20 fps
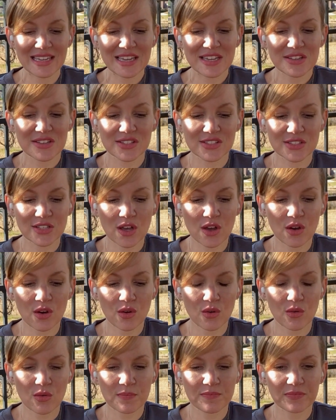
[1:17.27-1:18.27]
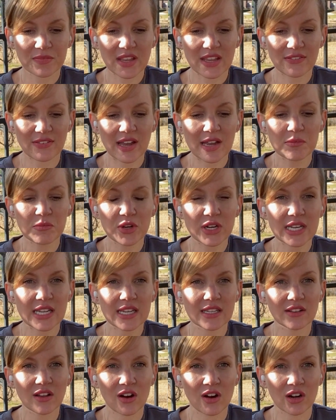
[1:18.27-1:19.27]
So if I'm
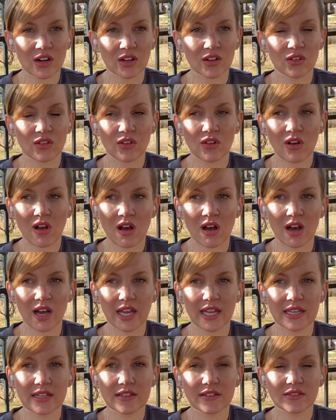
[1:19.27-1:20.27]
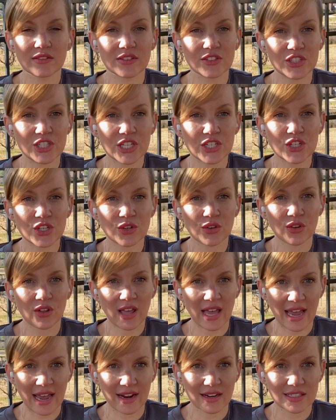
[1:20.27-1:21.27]
reading the article on digital
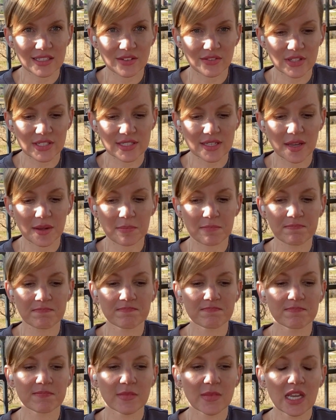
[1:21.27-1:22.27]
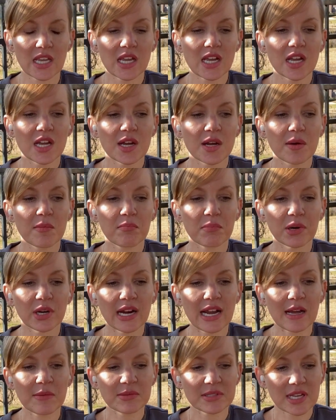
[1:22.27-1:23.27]
activism,
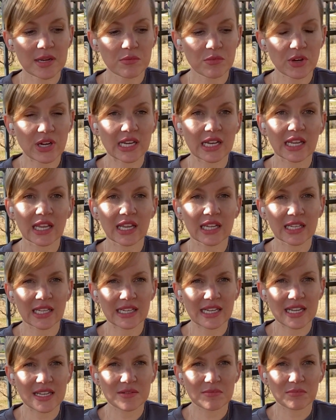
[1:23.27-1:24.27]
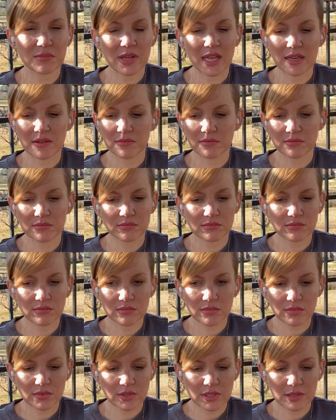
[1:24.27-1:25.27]
perhaps I'm reading and
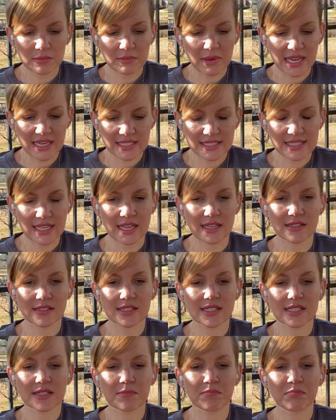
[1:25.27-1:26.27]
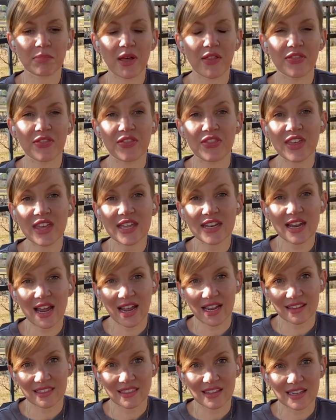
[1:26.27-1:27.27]
it makes sense, but then
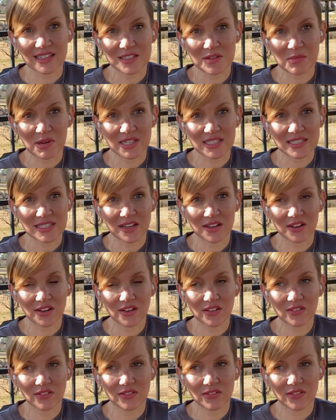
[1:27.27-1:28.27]
I think to myself,